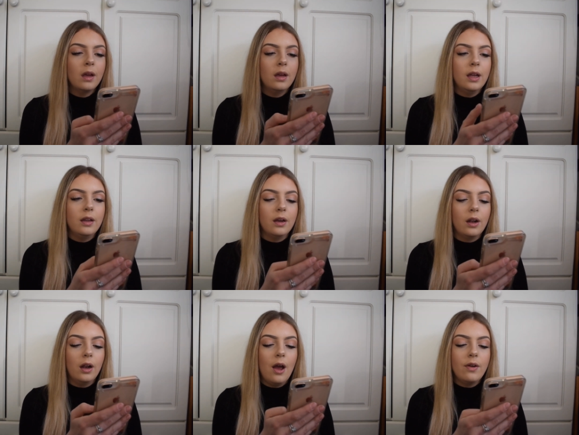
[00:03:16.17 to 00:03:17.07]
Is it going
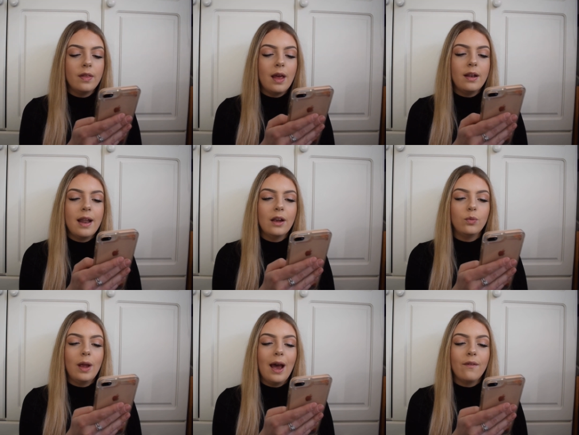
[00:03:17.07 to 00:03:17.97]
to load? And then next
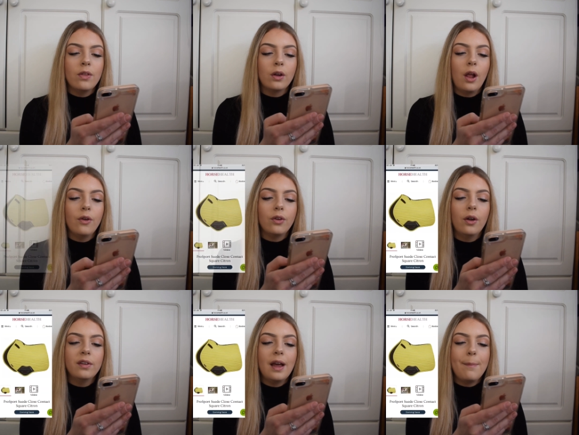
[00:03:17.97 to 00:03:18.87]
we have the Close
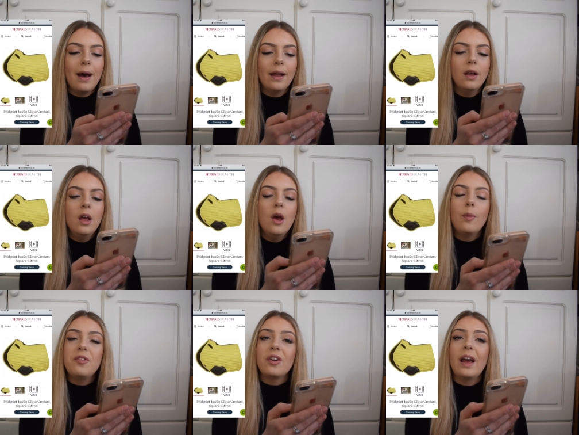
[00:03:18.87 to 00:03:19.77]
Contact pad,
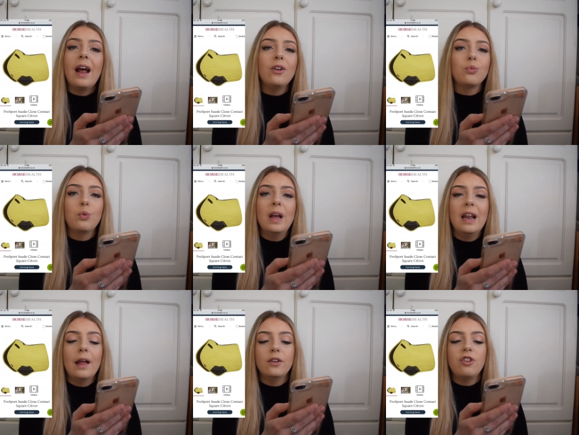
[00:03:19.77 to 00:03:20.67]
which again, I just really
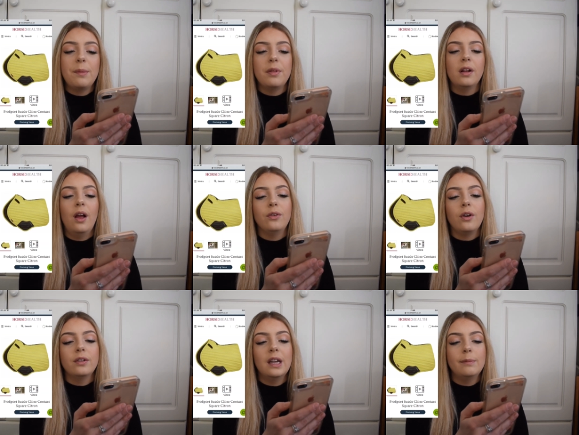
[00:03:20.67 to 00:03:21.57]
like the shape of the Close
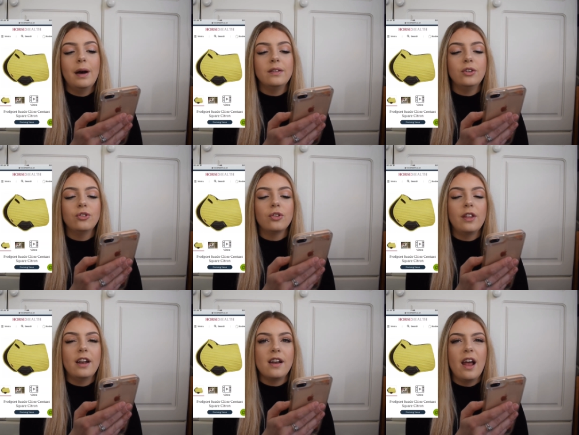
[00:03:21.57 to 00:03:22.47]
Contact pads. It's just got
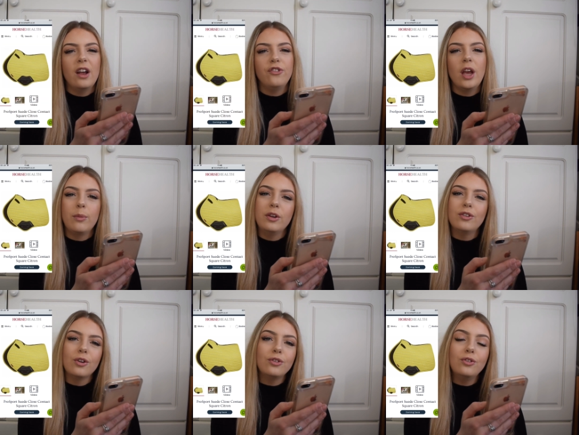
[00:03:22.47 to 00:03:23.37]
that nice shape which
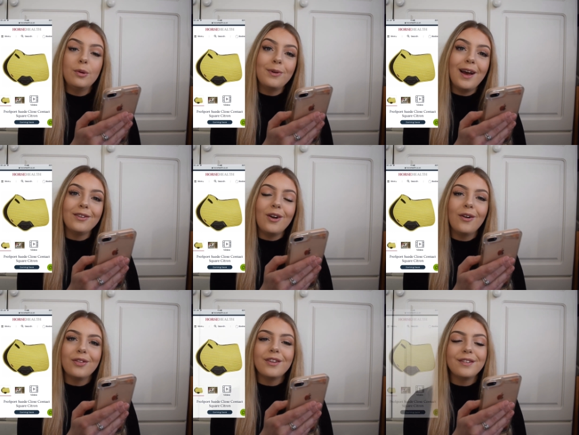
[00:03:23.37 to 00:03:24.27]
looks super nice
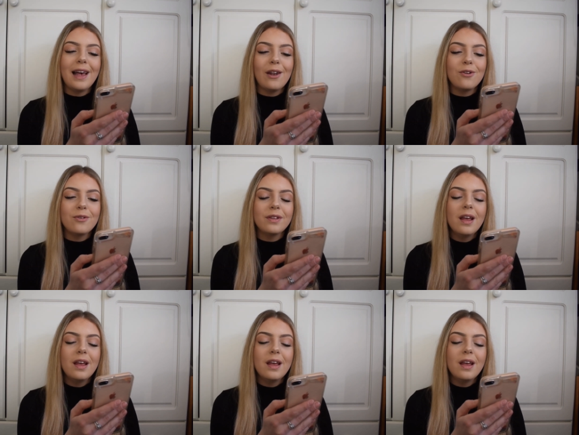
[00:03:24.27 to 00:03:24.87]
on the saddles.